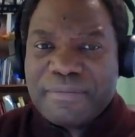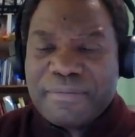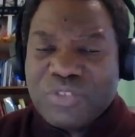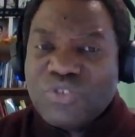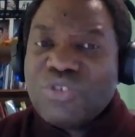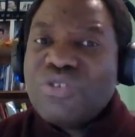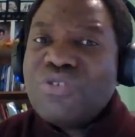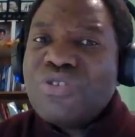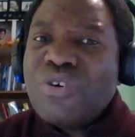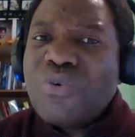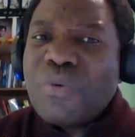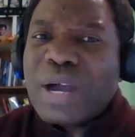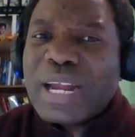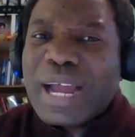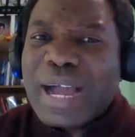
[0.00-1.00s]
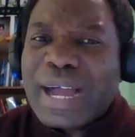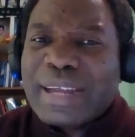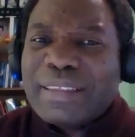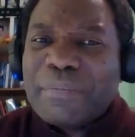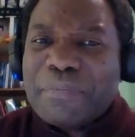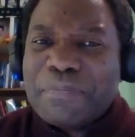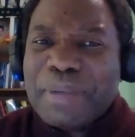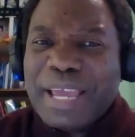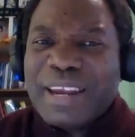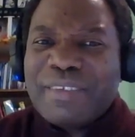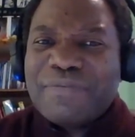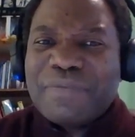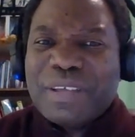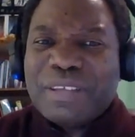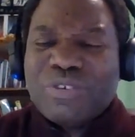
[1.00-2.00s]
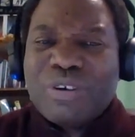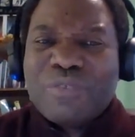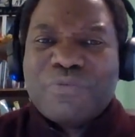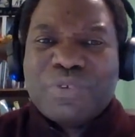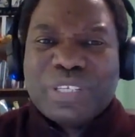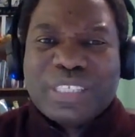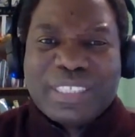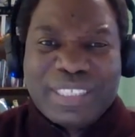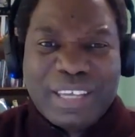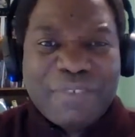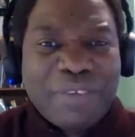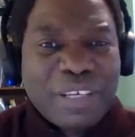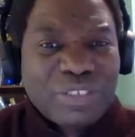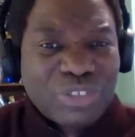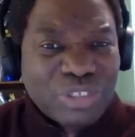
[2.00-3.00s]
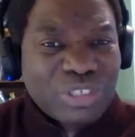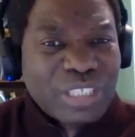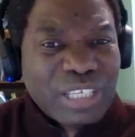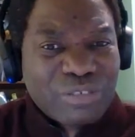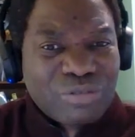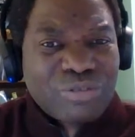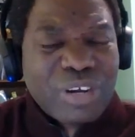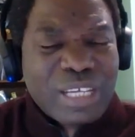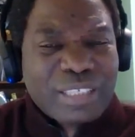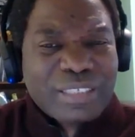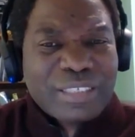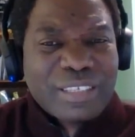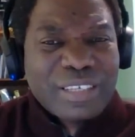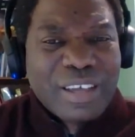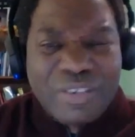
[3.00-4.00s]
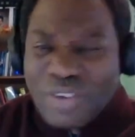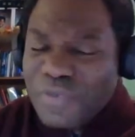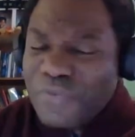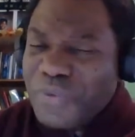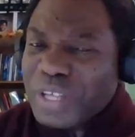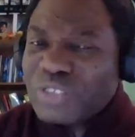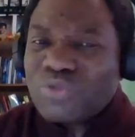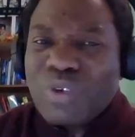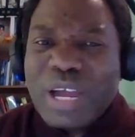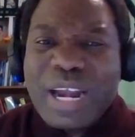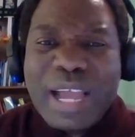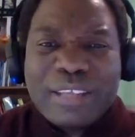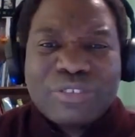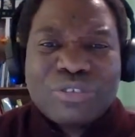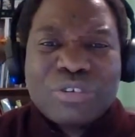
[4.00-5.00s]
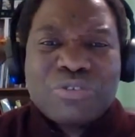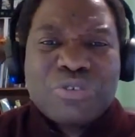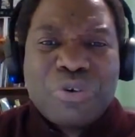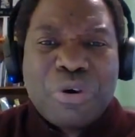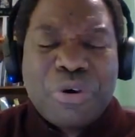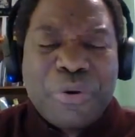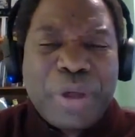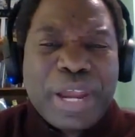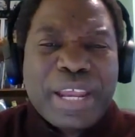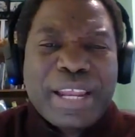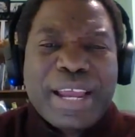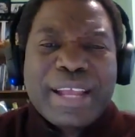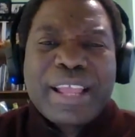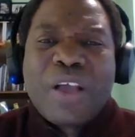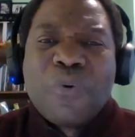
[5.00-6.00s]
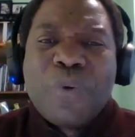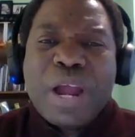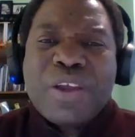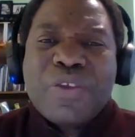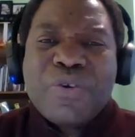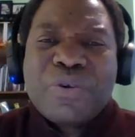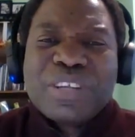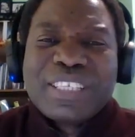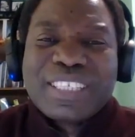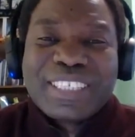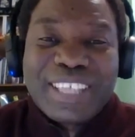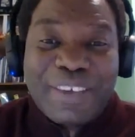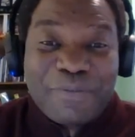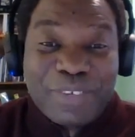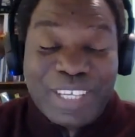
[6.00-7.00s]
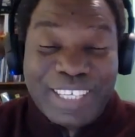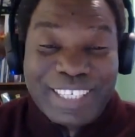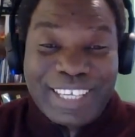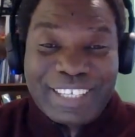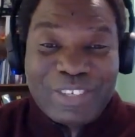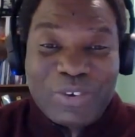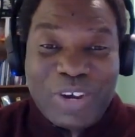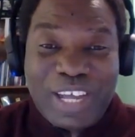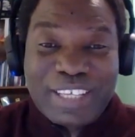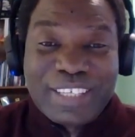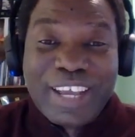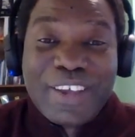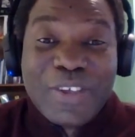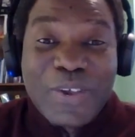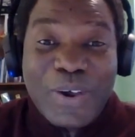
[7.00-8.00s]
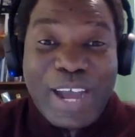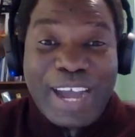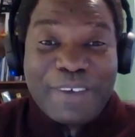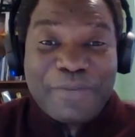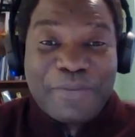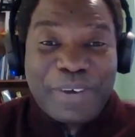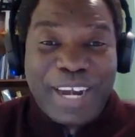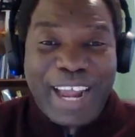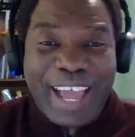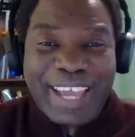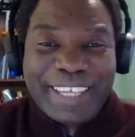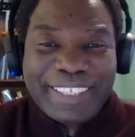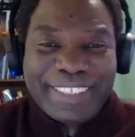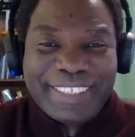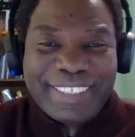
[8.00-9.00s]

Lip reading: Do you know what are the benefits of receiving Jesus Christ? The first one I told you already, that when you receive Jesus Christ, you have light.